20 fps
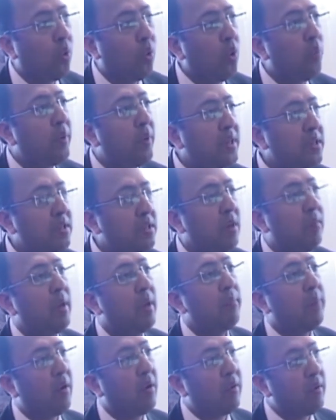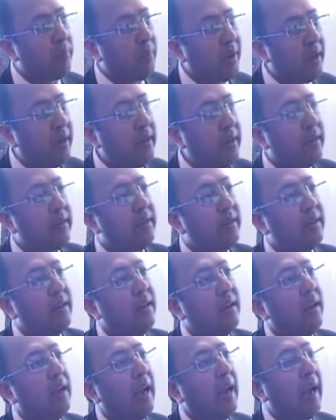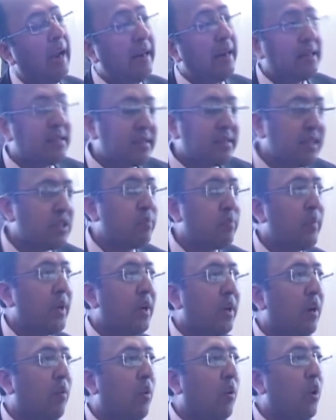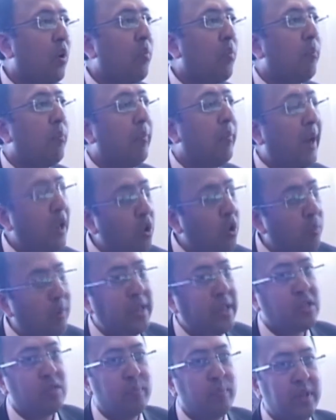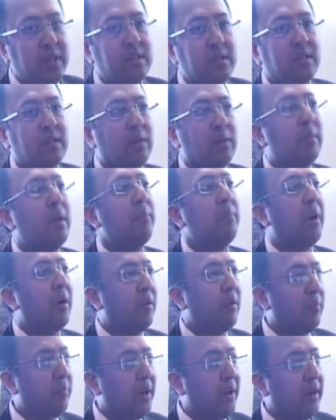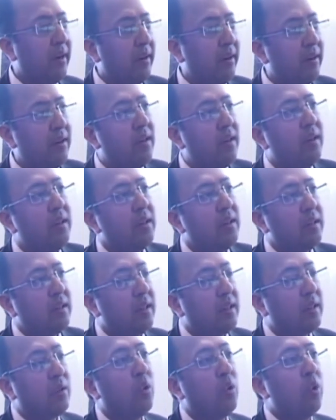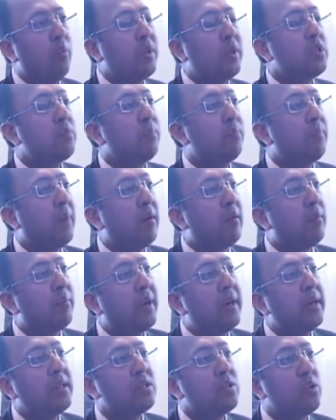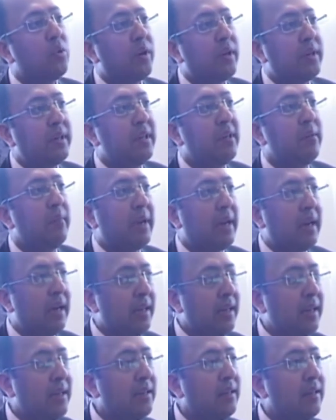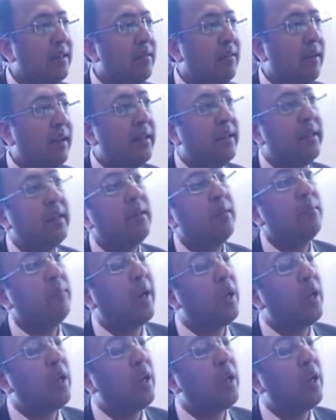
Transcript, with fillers: coal-based thermal power plant and a 6-megawatt biomass-based thermal power plant. The coal-based power plant is located in Meghalaya and the